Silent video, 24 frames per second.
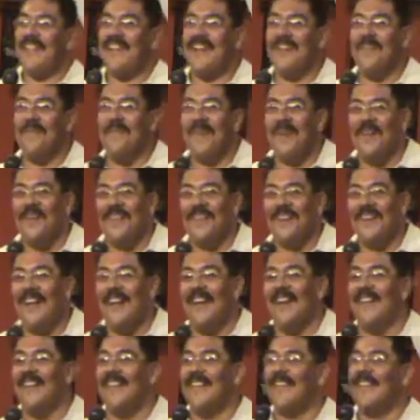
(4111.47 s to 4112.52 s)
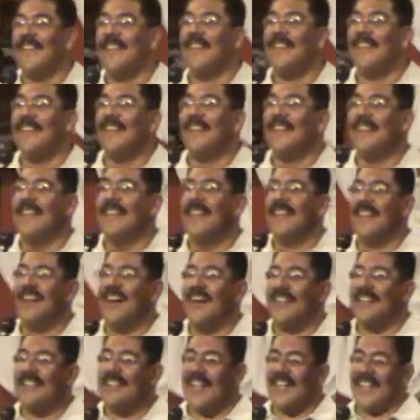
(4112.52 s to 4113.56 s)
Come on now. And
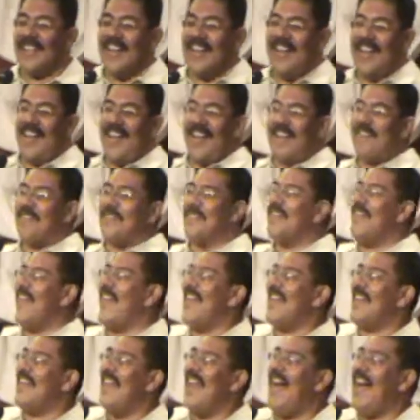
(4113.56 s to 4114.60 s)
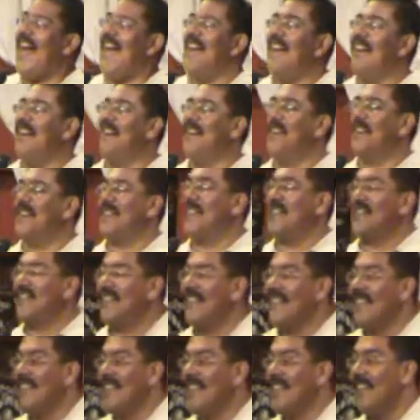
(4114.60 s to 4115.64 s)
God's like, I, I don't like liars.
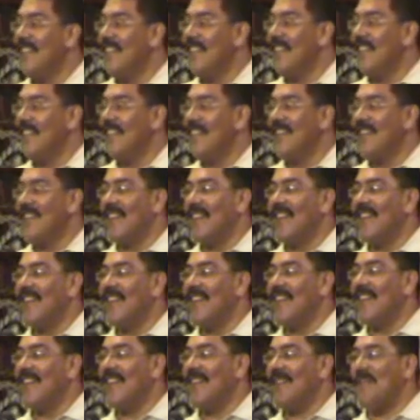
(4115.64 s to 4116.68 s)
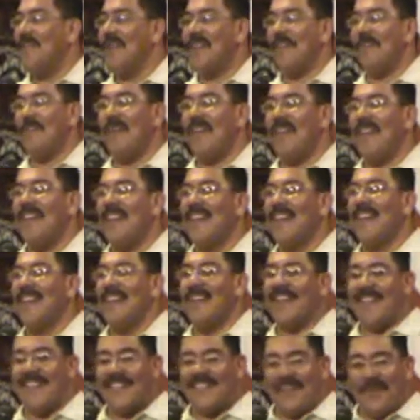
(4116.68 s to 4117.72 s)
You with me?
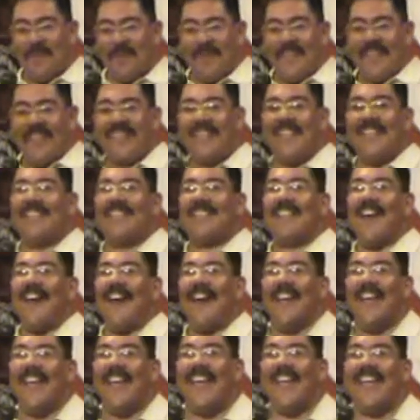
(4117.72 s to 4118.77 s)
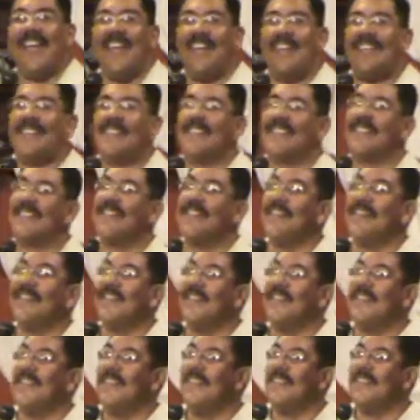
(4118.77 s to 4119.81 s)
Look at some of the things God hates.
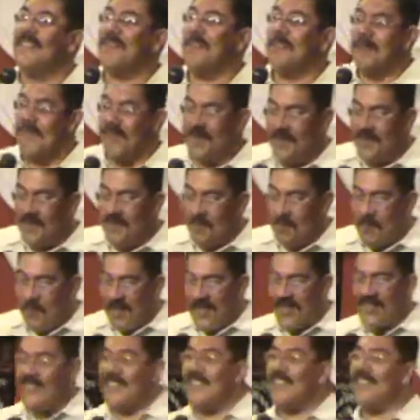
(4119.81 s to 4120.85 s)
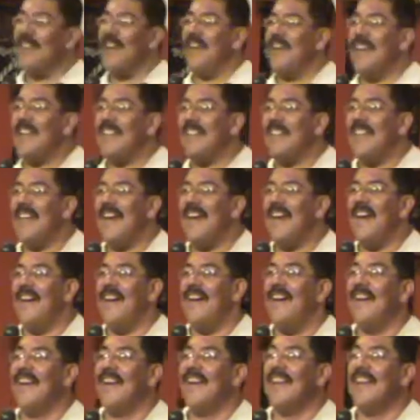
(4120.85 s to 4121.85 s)
Some of you, your pictures are in there.